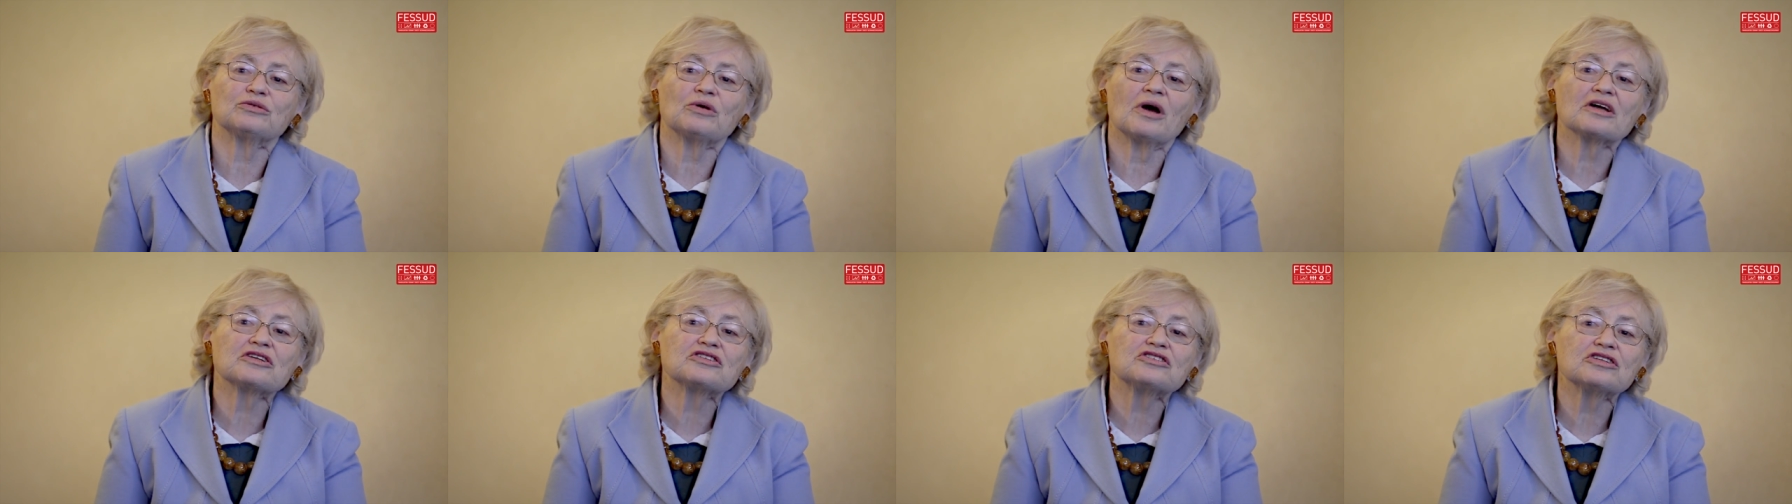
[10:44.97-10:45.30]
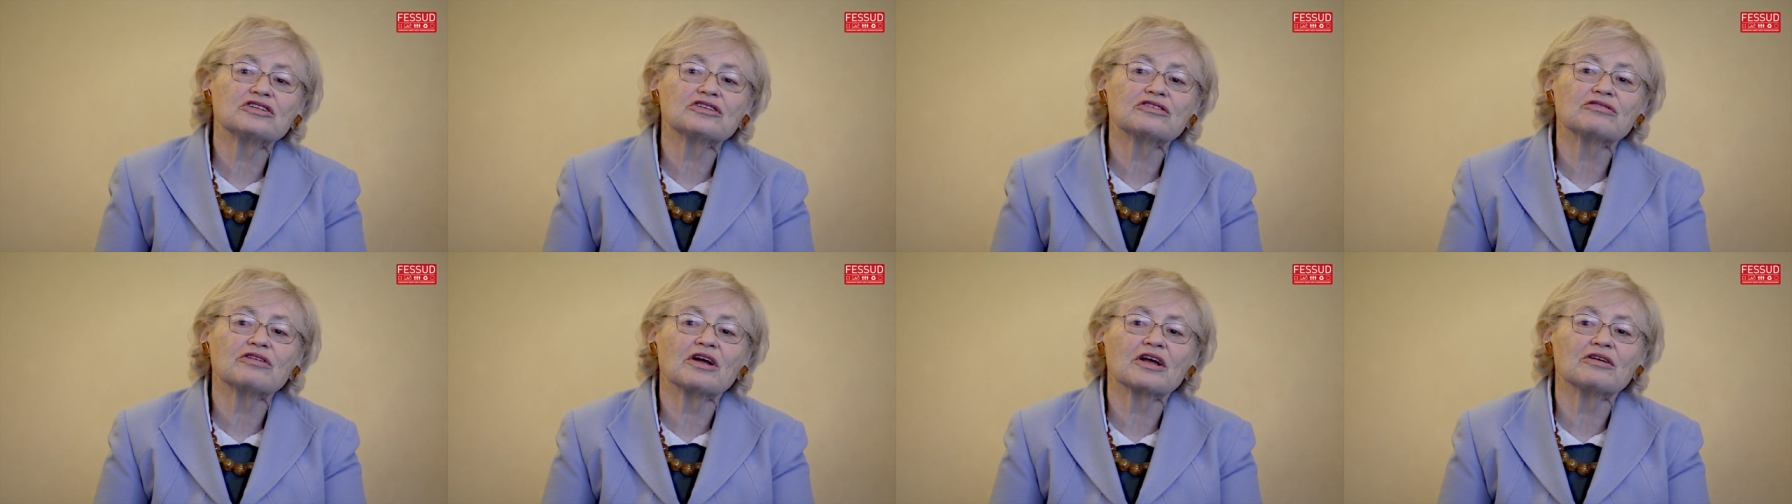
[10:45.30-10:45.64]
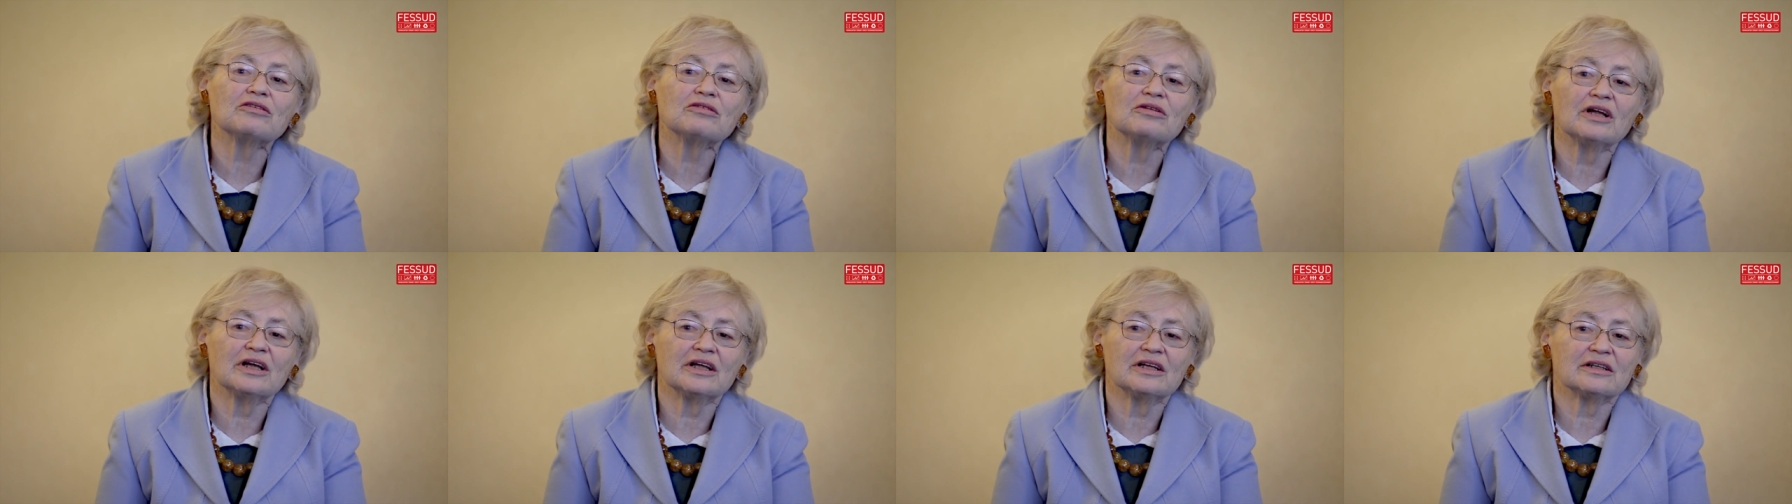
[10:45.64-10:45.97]
to actually
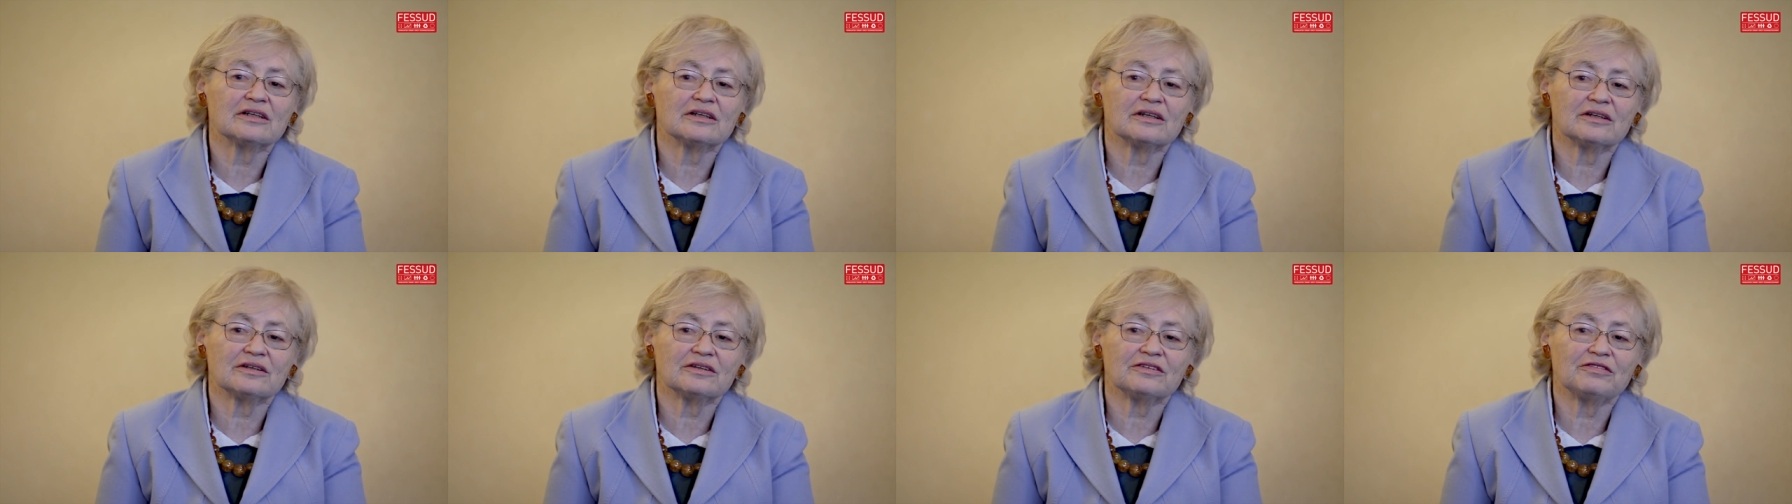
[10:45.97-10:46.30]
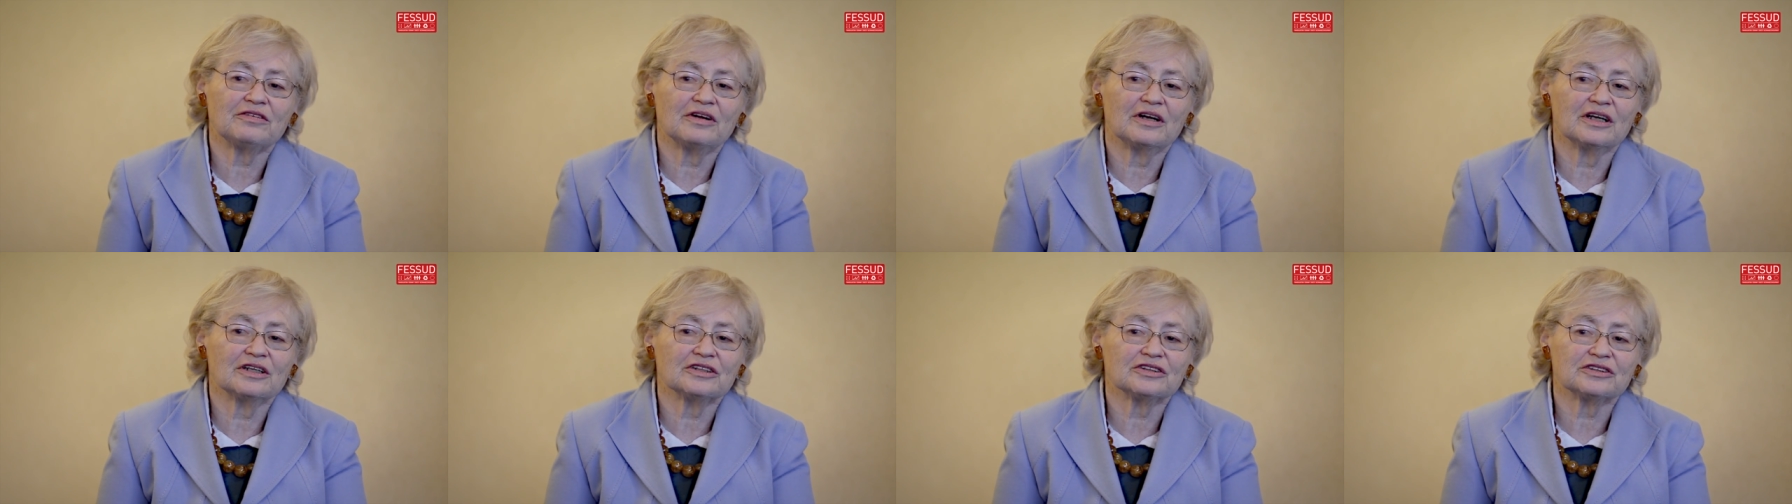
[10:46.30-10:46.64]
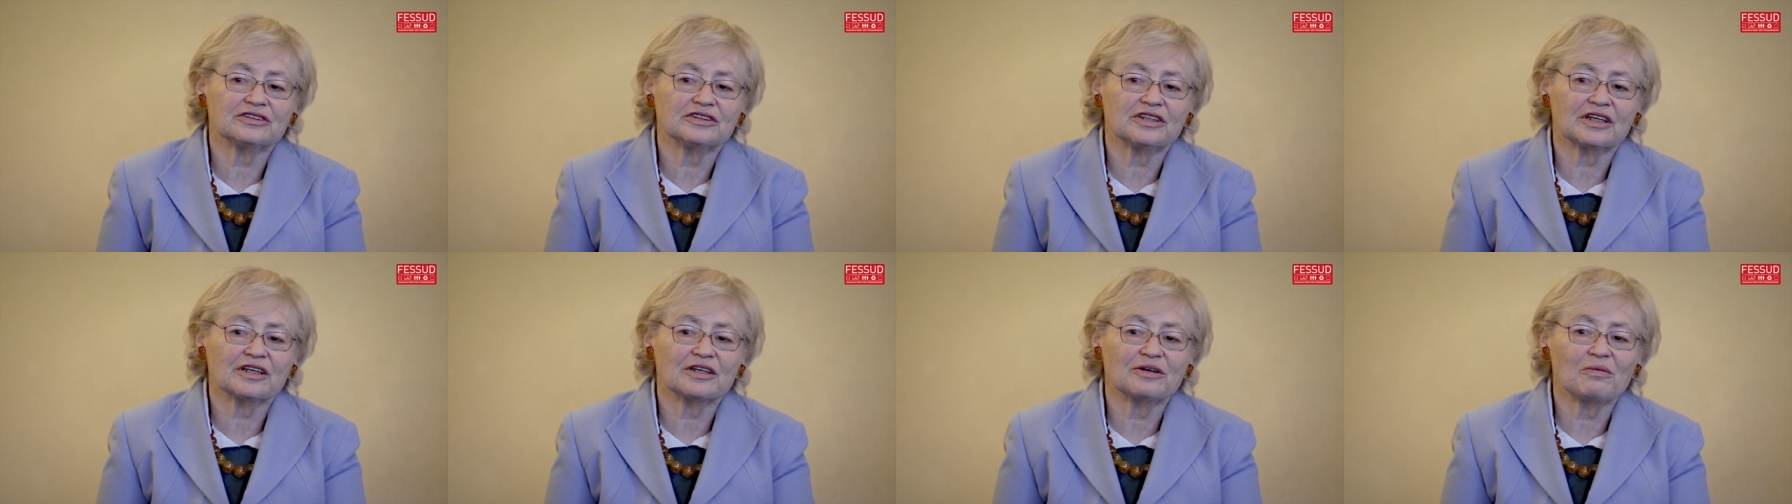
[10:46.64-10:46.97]
regulate the
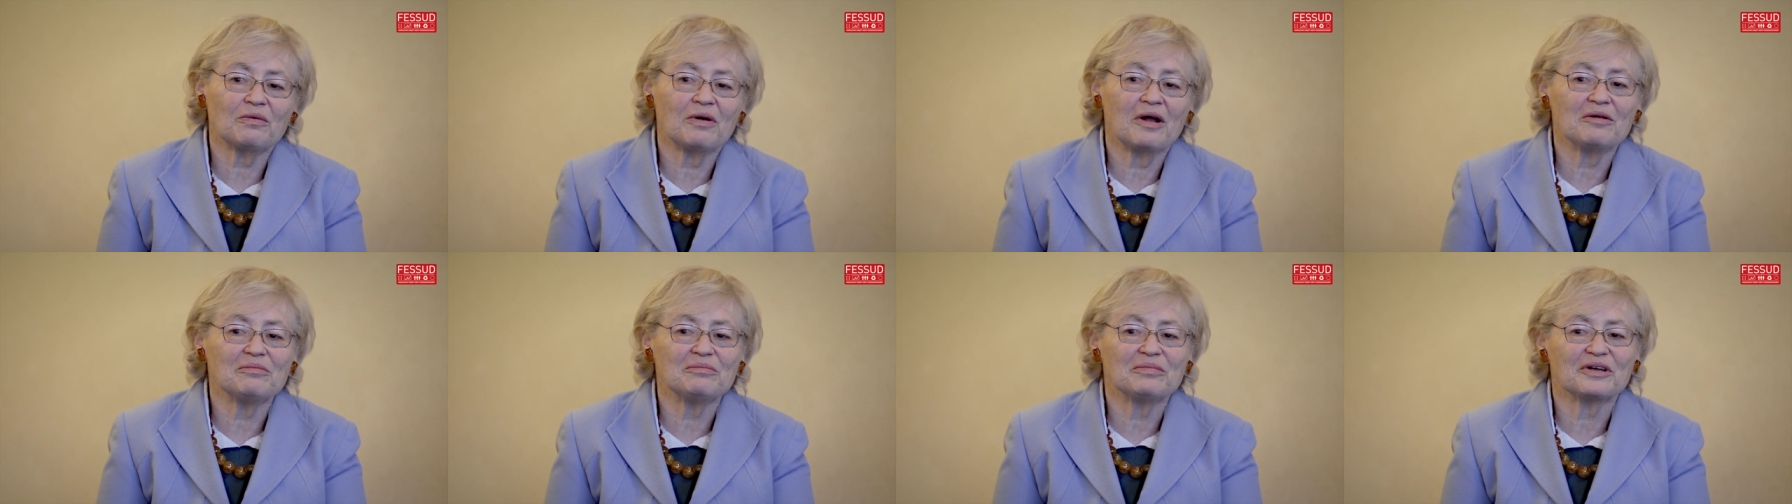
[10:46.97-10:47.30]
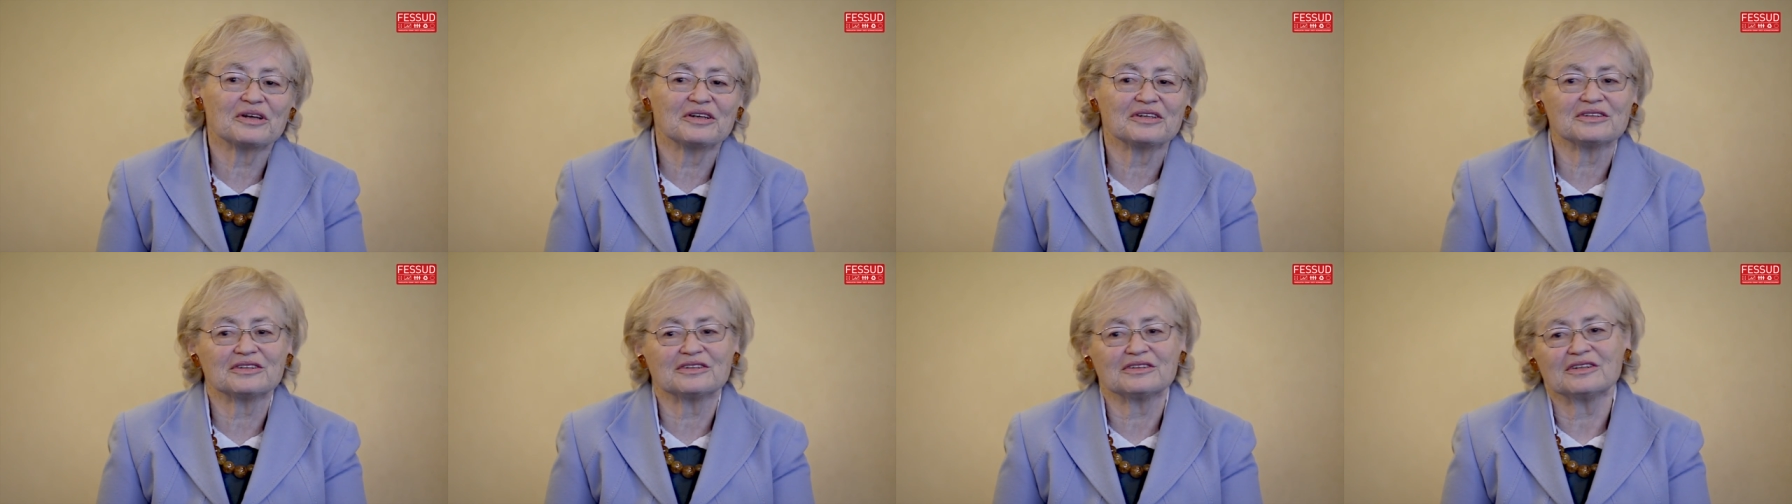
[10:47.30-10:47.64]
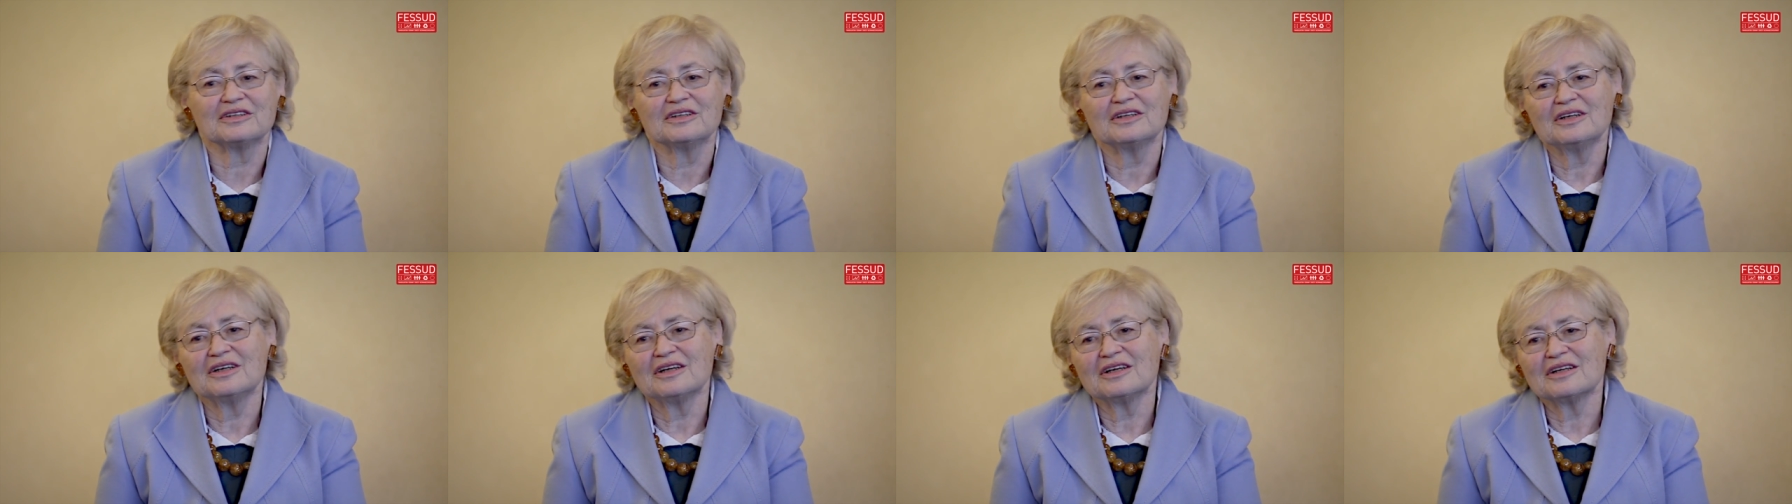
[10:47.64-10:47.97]
financial sector well, because